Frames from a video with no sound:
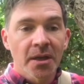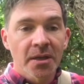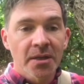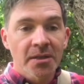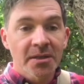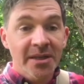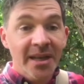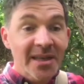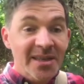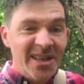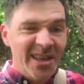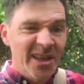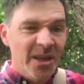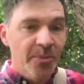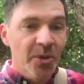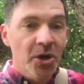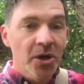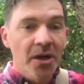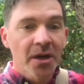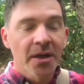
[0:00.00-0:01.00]
sensing the
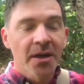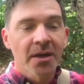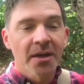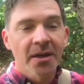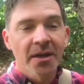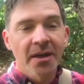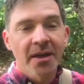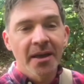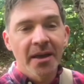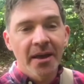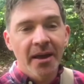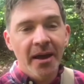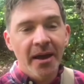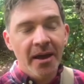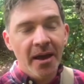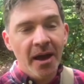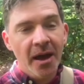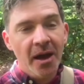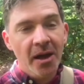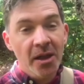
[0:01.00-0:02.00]
bark,
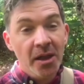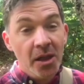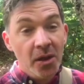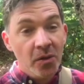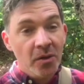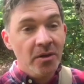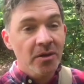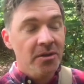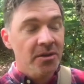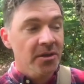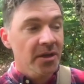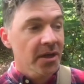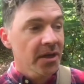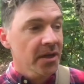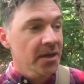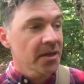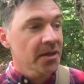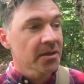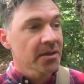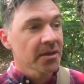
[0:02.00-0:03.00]

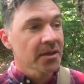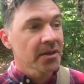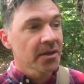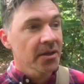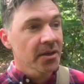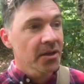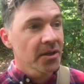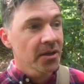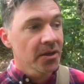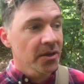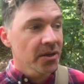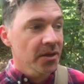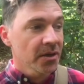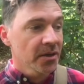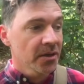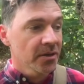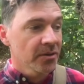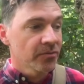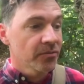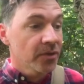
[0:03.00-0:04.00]
alongside
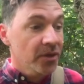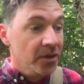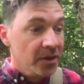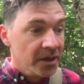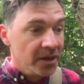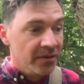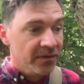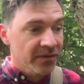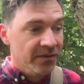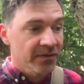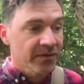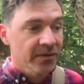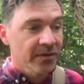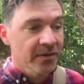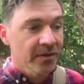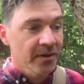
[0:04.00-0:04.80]
the relief,